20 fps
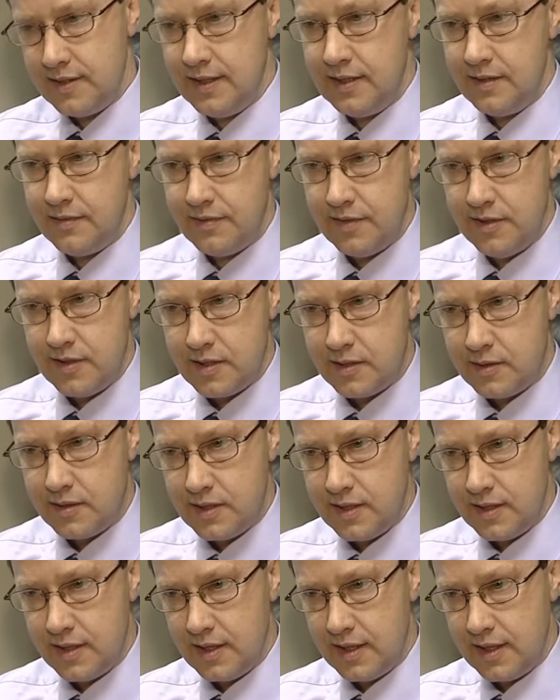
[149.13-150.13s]
In the
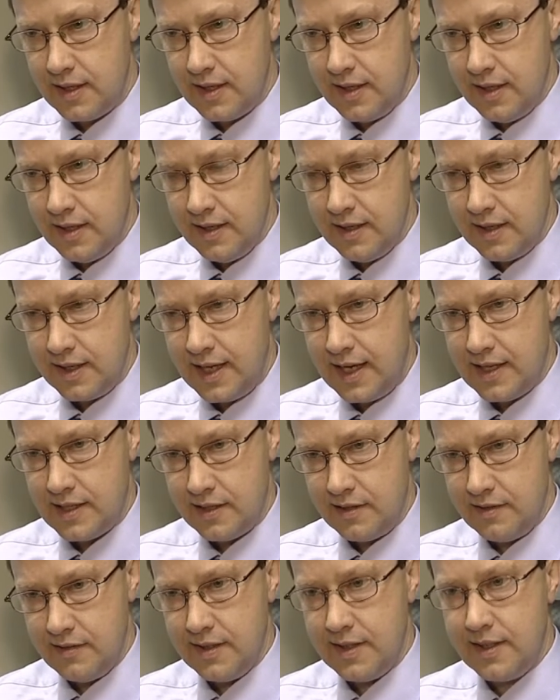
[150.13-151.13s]
first
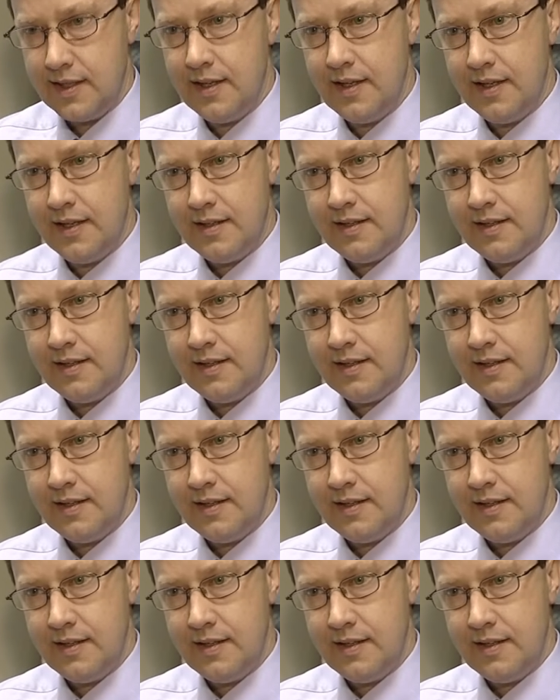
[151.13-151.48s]
category,